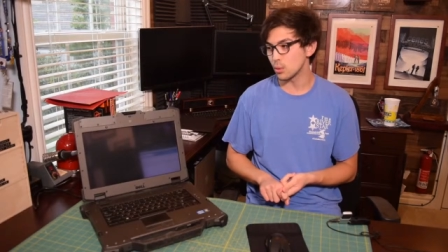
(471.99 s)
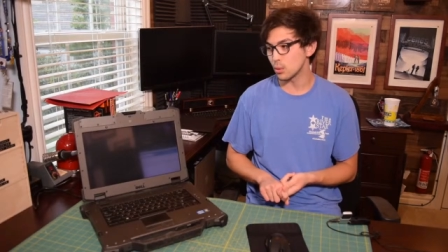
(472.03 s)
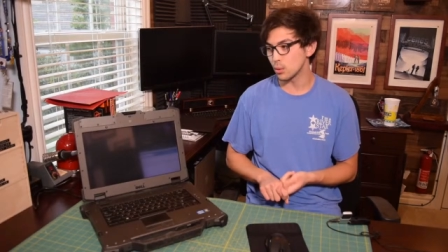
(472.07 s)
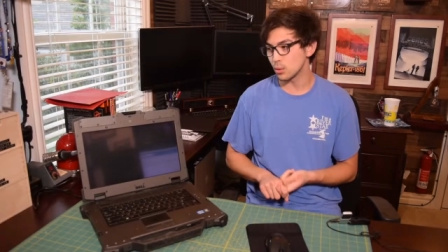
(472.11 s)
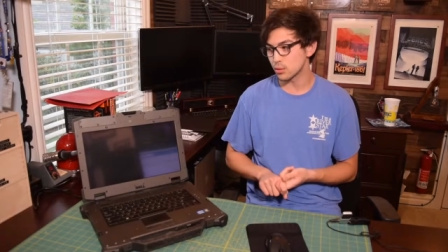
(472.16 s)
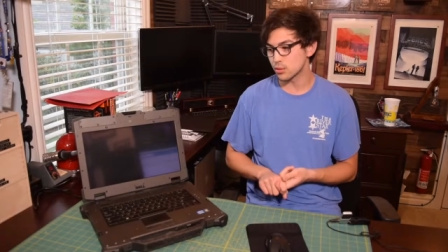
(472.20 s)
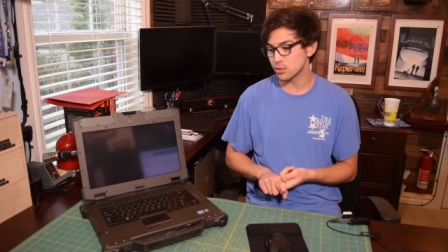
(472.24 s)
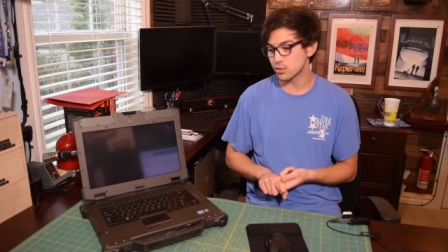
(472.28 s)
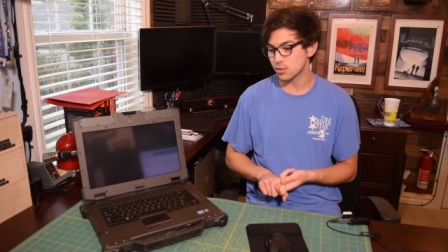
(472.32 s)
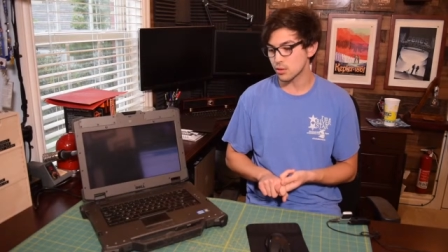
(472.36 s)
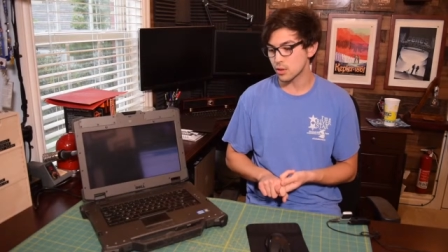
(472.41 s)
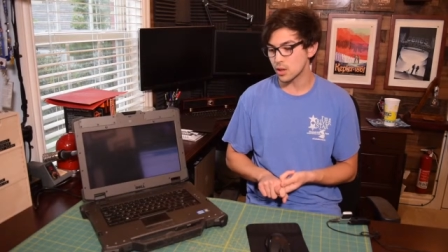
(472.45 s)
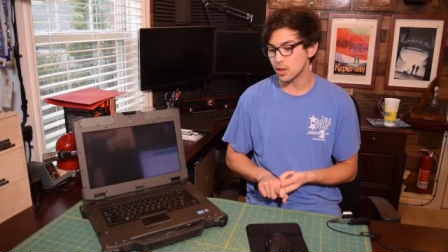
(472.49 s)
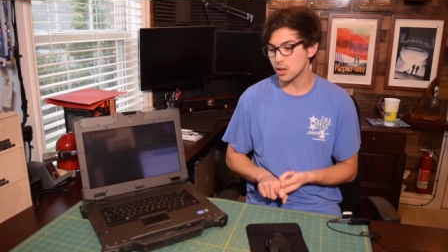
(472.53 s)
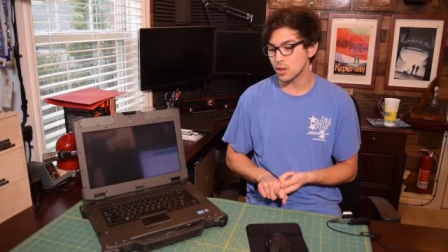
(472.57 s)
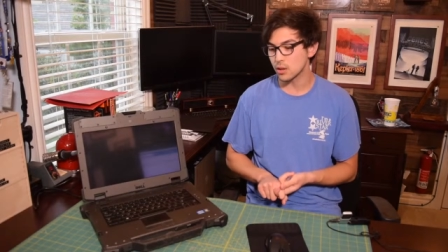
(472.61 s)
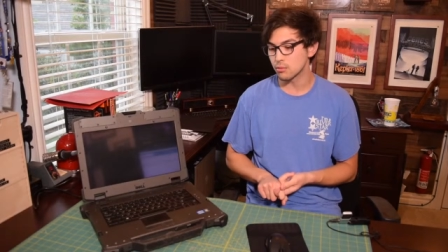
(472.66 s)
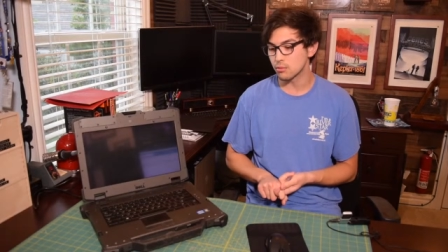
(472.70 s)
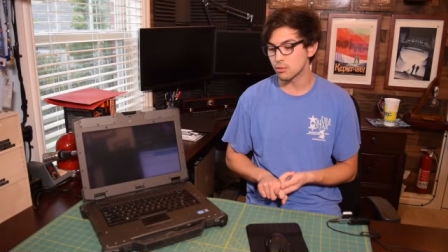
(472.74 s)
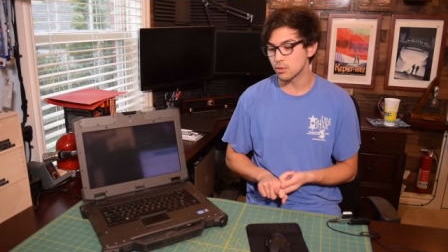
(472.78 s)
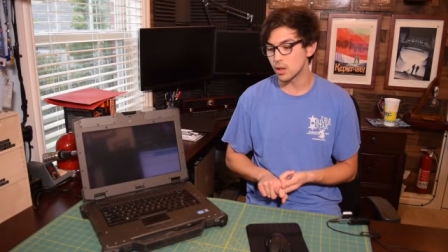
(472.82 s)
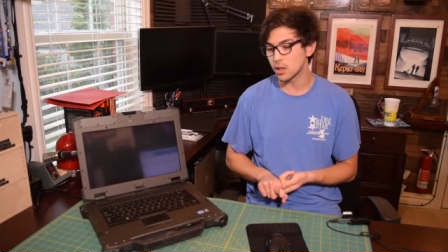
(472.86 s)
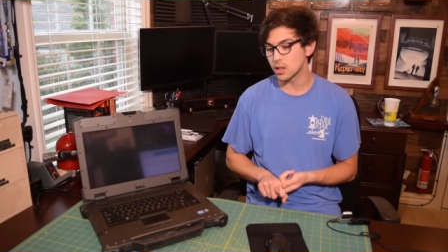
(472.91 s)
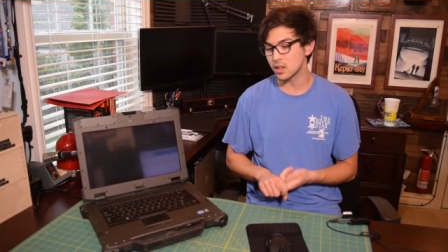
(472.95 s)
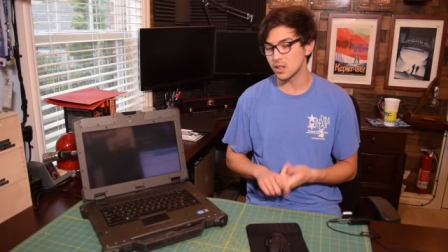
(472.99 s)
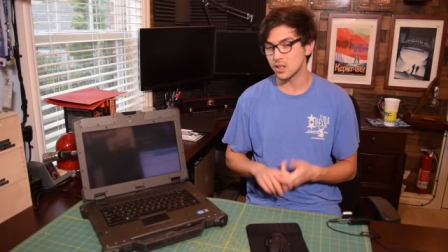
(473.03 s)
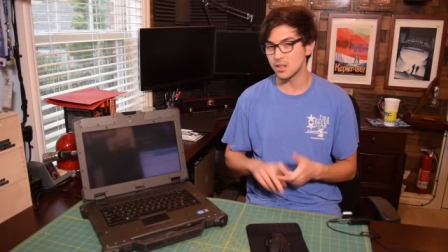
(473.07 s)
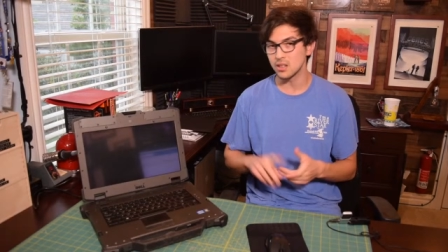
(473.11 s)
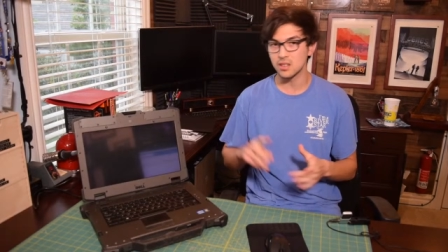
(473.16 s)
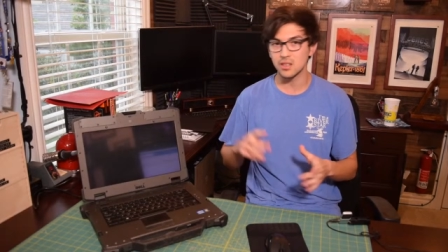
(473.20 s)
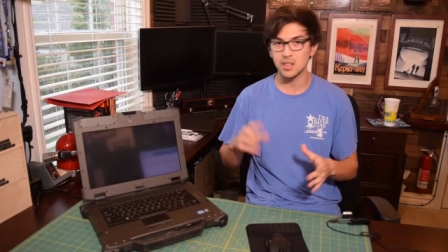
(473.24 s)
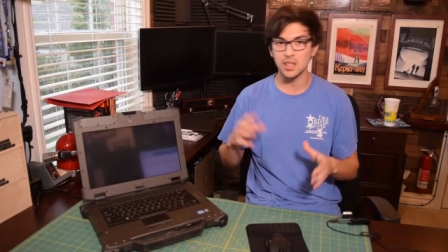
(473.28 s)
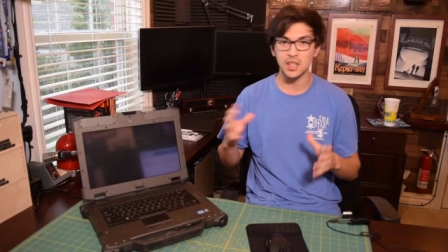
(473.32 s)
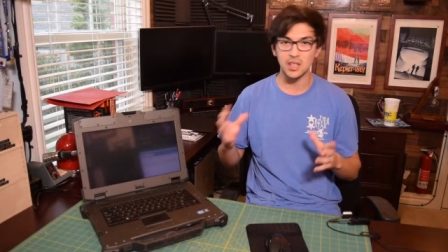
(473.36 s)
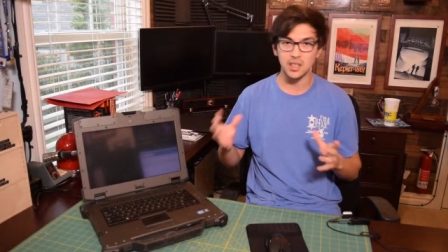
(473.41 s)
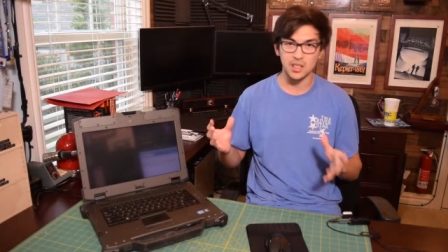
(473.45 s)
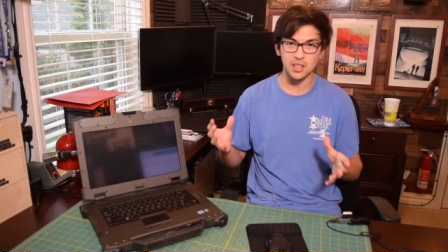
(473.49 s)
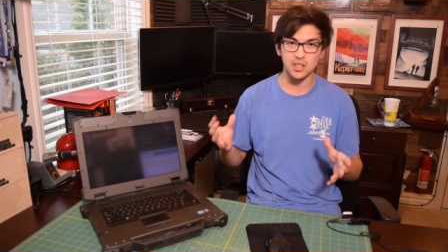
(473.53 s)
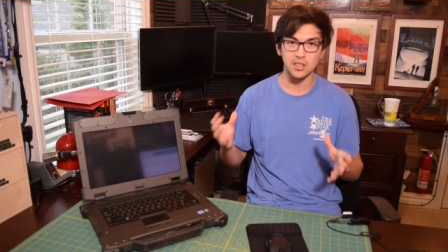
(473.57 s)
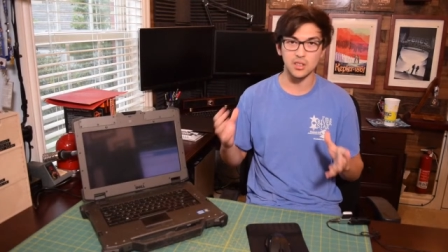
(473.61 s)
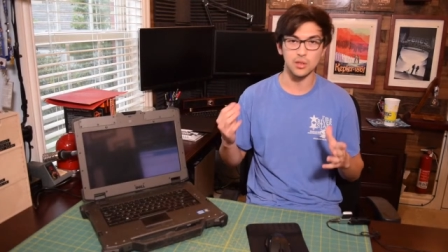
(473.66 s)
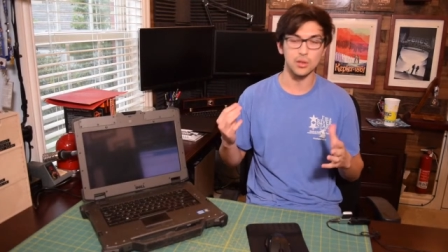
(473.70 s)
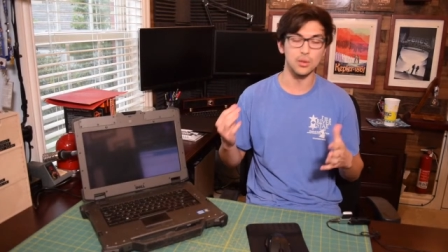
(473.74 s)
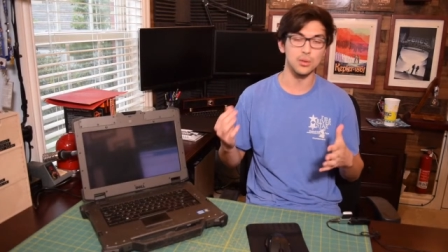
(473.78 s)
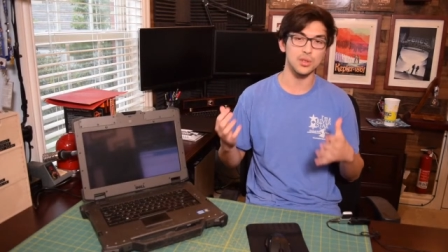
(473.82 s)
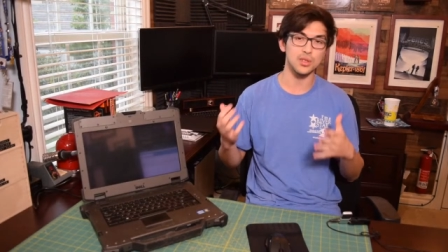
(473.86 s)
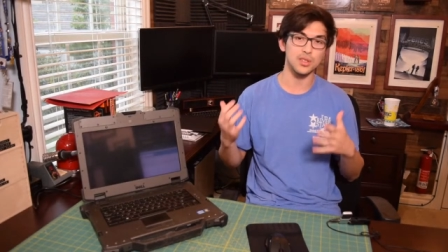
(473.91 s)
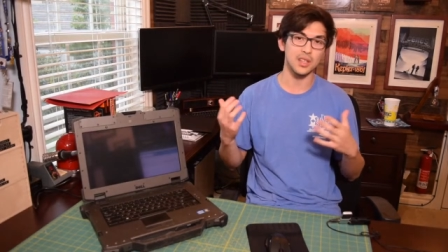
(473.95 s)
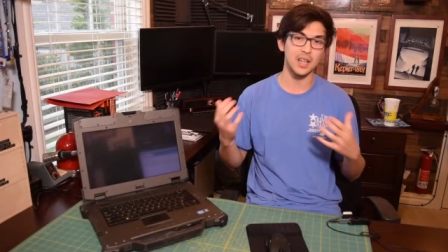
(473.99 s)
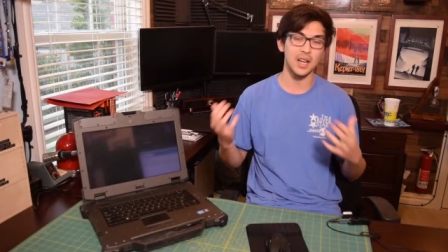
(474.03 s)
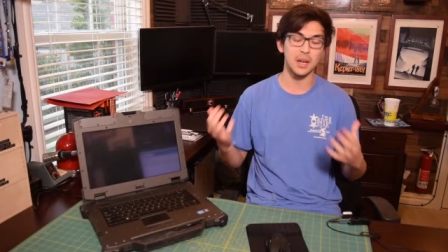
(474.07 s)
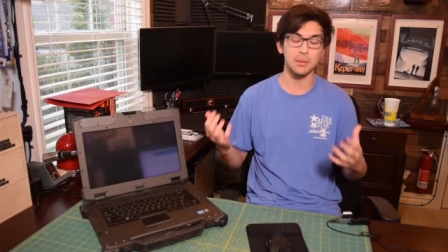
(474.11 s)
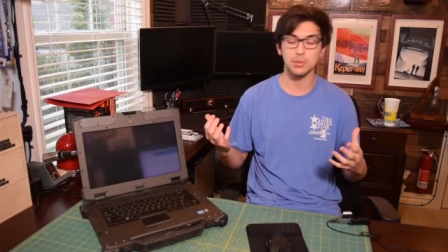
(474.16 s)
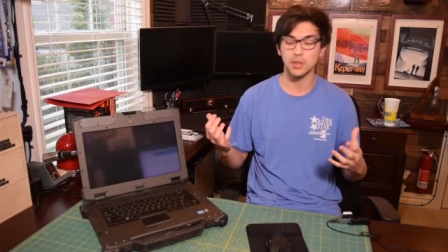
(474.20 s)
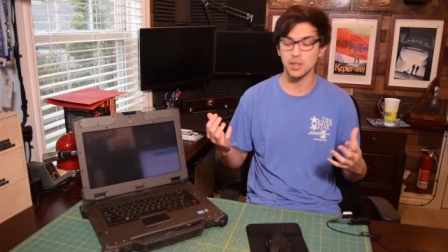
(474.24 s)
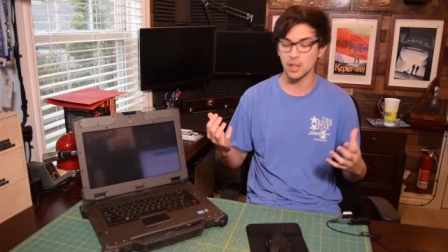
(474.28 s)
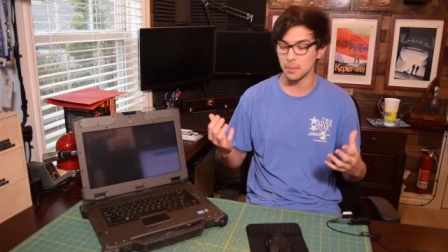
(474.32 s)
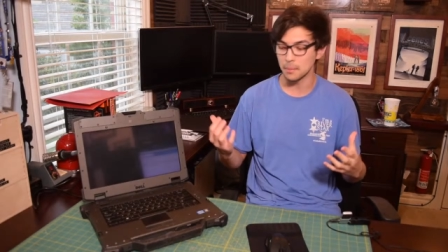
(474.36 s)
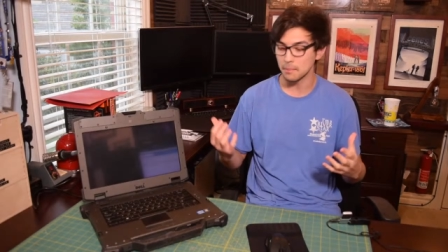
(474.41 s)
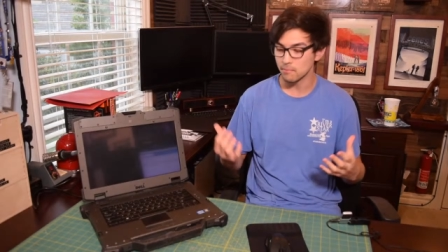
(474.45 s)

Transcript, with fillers: ultra rugged daily use laptop.